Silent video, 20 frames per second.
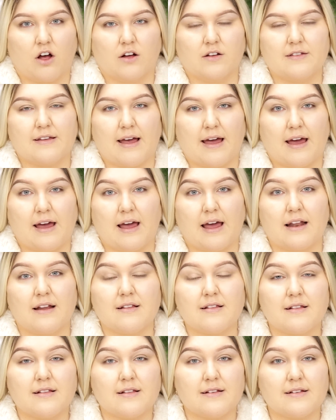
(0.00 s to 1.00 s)
all day, and
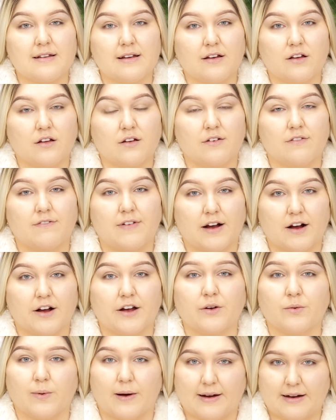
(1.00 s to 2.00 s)
it's still
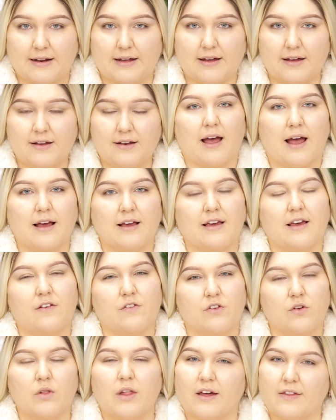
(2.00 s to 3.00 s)
very radiant and gives
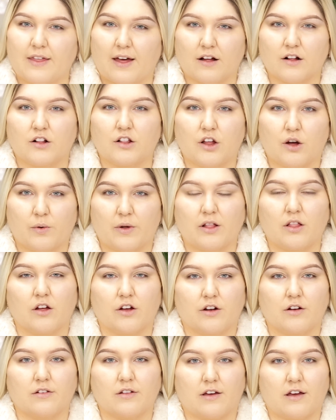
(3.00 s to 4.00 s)
you like that glow look
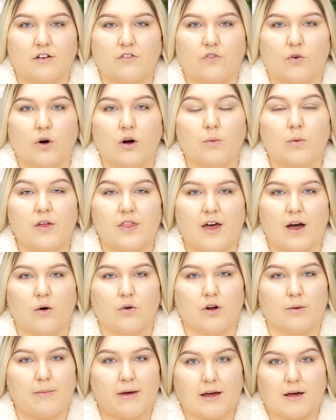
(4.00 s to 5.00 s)
you're looking for without
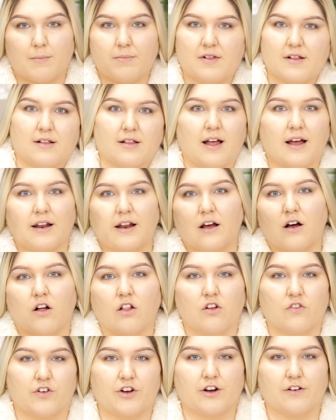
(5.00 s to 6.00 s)
your makeup sliding all
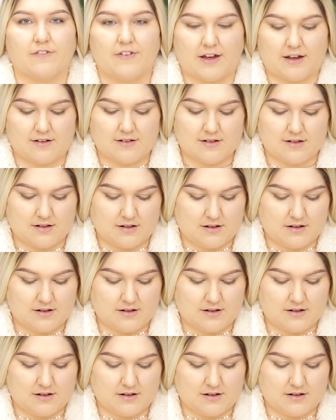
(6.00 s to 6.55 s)
over your face.